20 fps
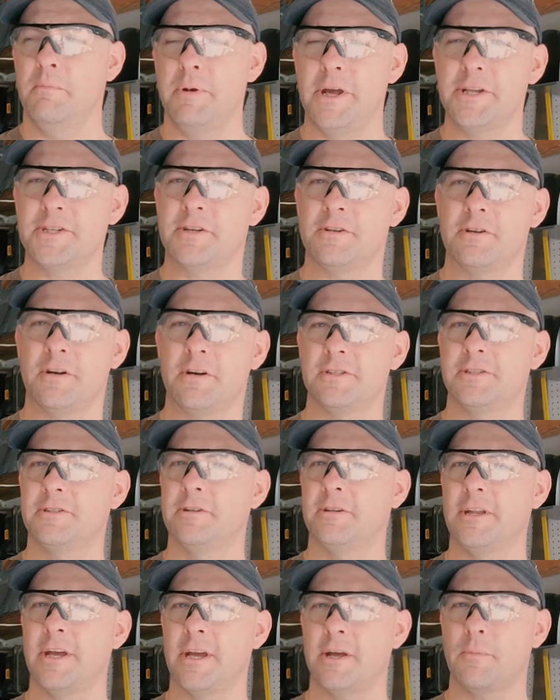Bass guitar is
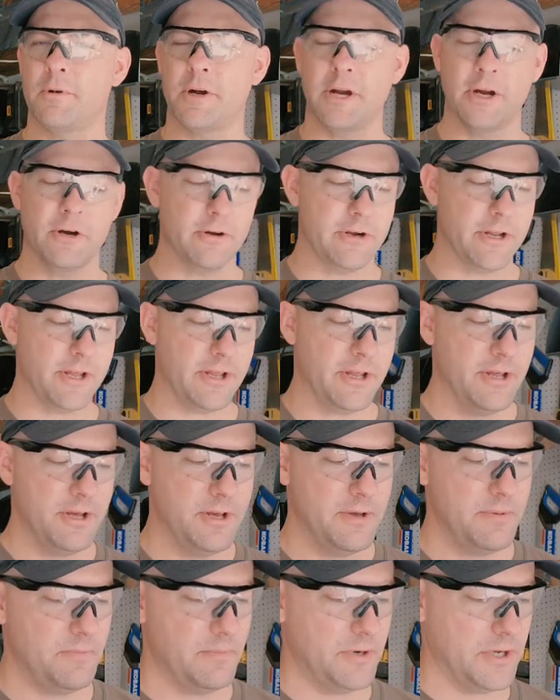still taking priority,
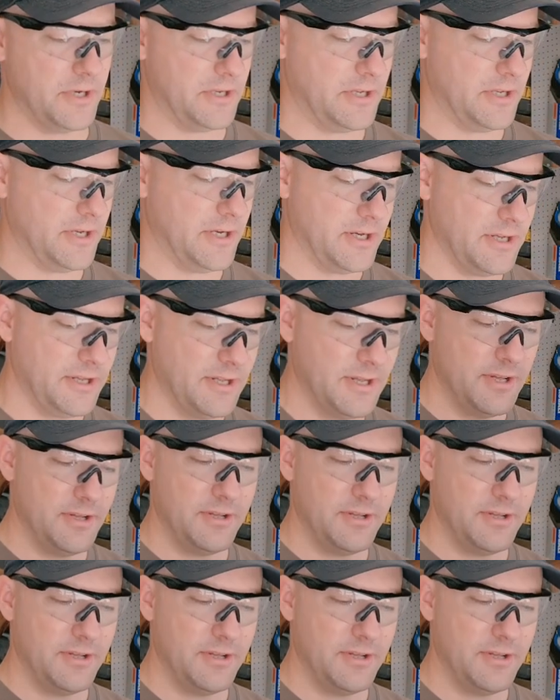but uh,